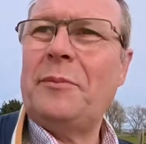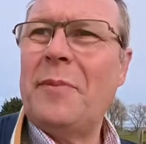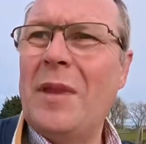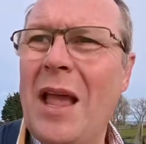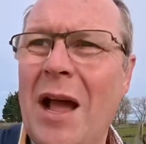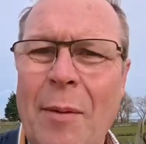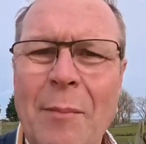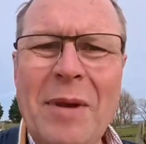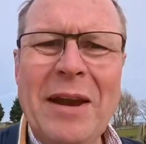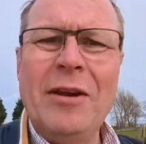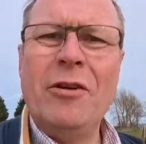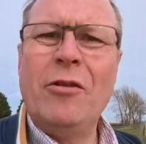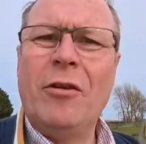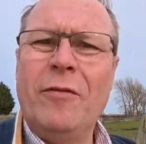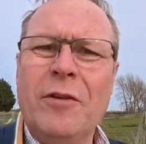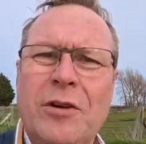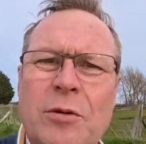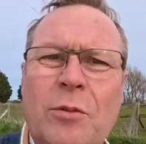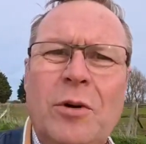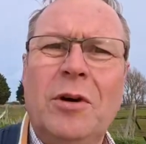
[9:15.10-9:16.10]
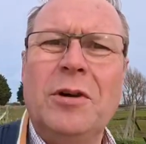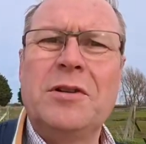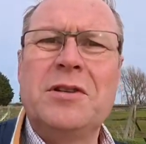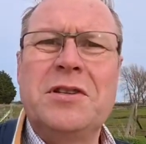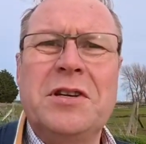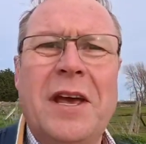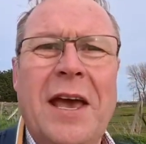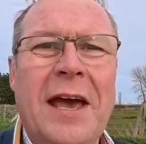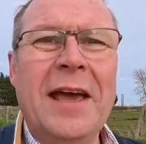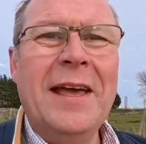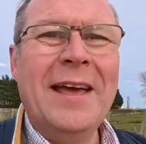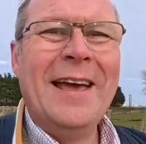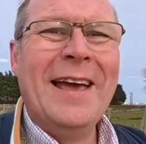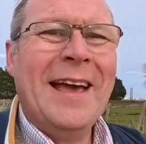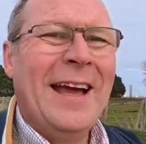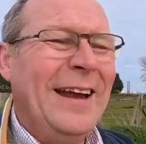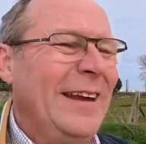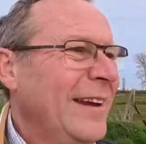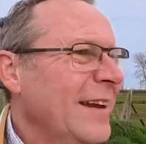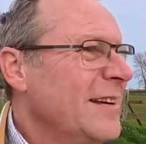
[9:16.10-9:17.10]
I'm heading over towards, and
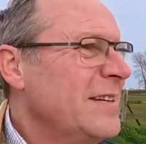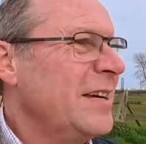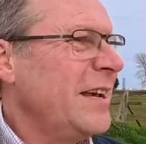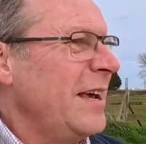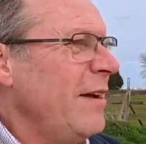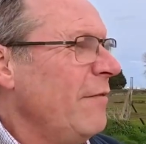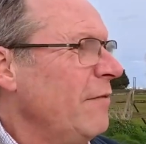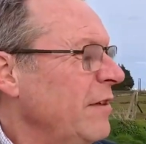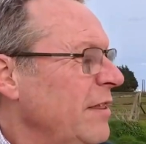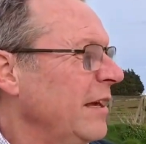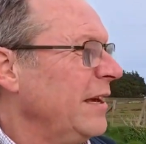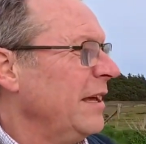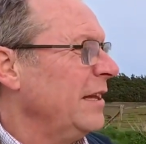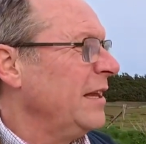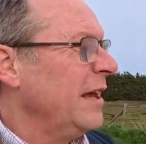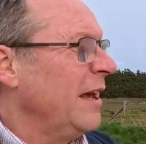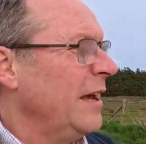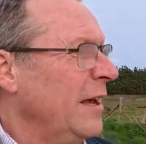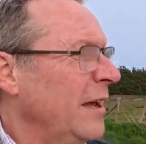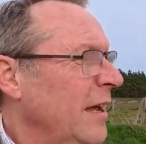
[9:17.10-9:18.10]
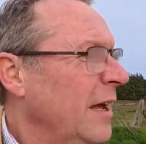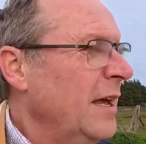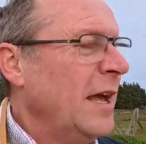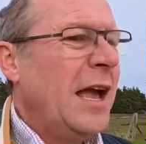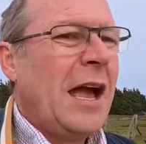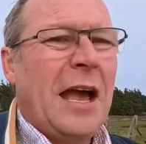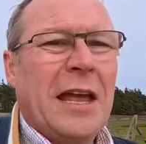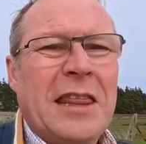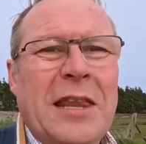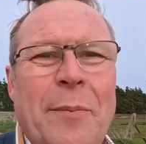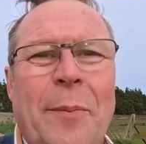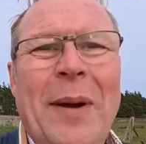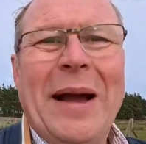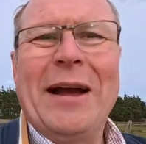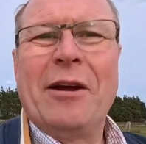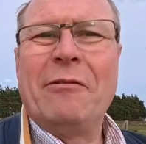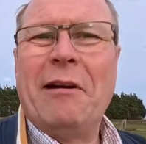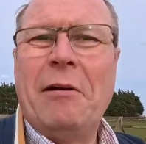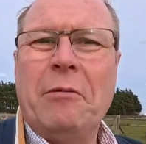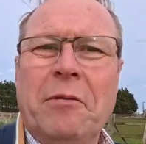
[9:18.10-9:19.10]
you can see everything in the
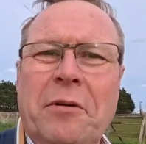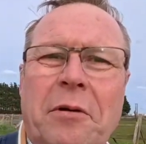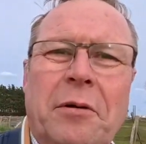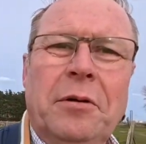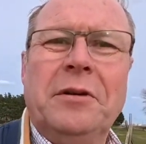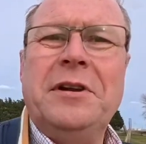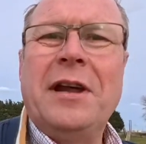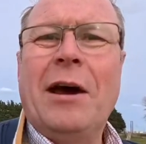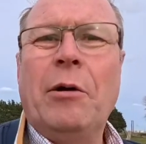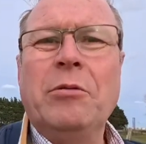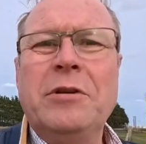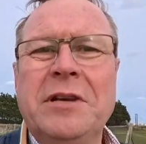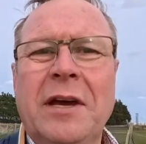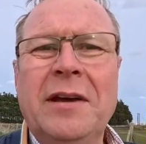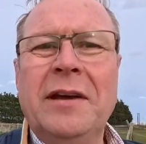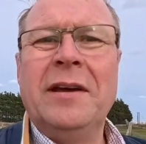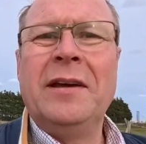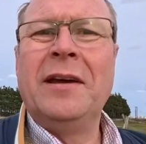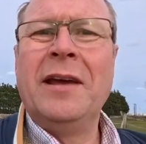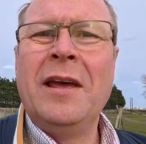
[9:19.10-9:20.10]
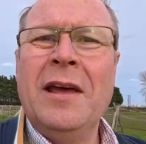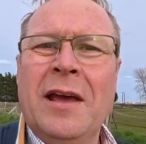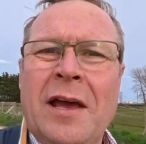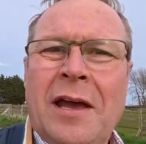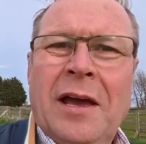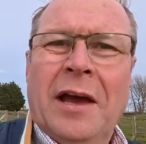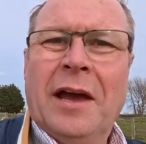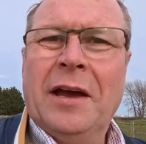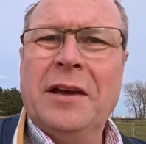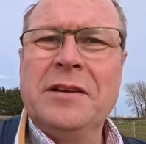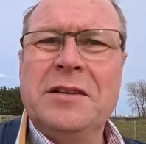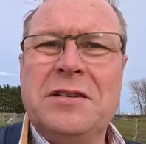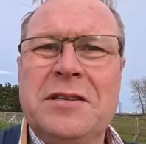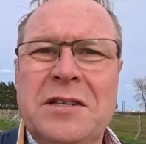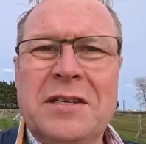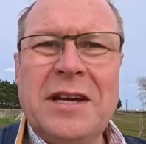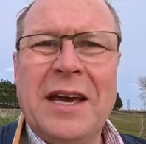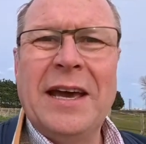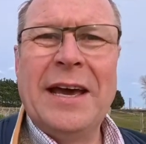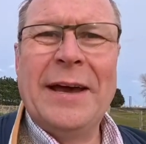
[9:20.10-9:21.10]
background, no doubt,
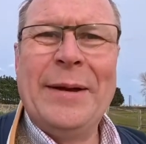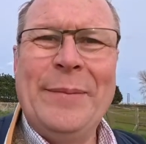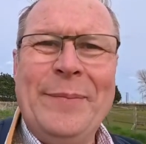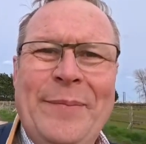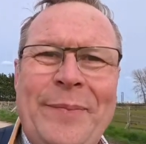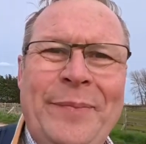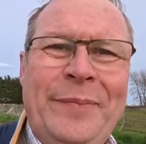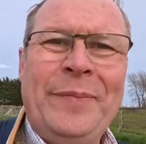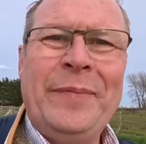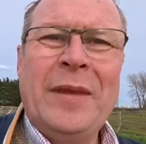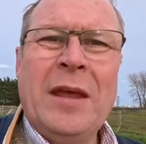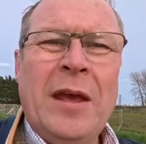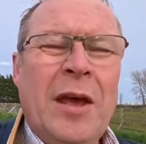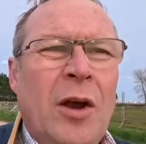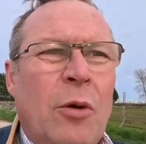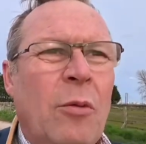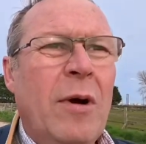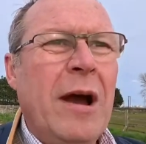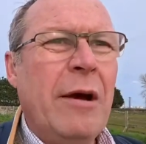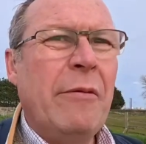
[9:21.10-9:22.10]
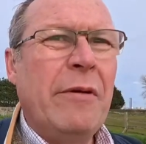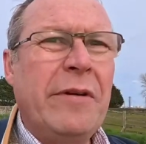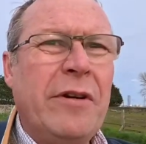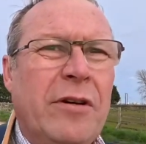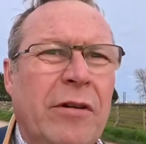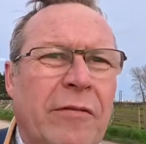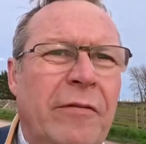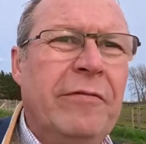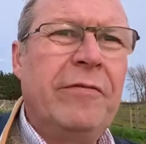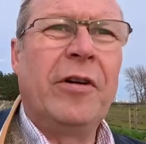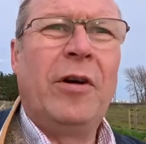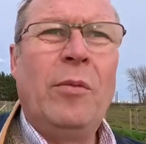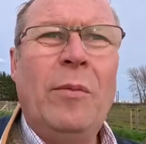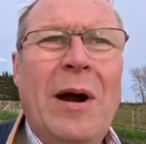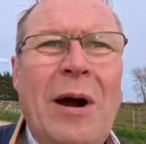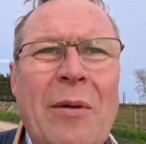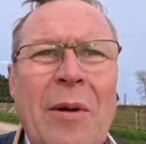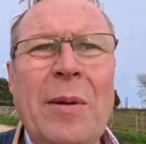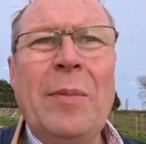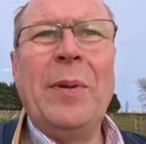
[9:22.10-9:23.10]
as where we've come from,
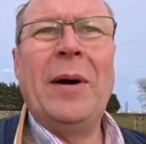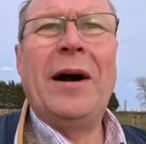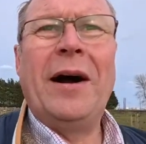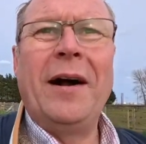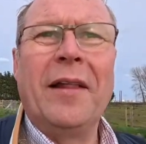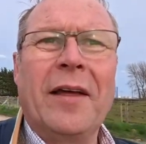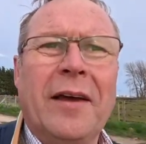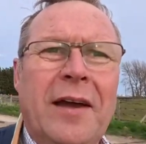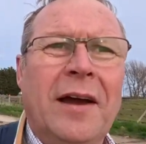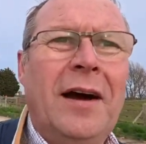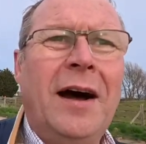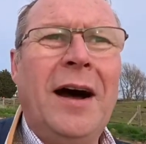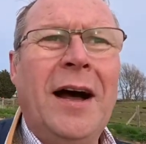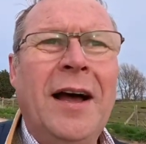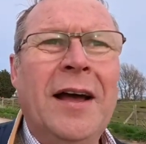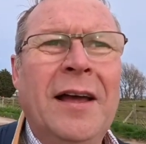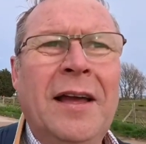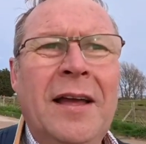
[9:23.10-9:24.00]
where we parked the car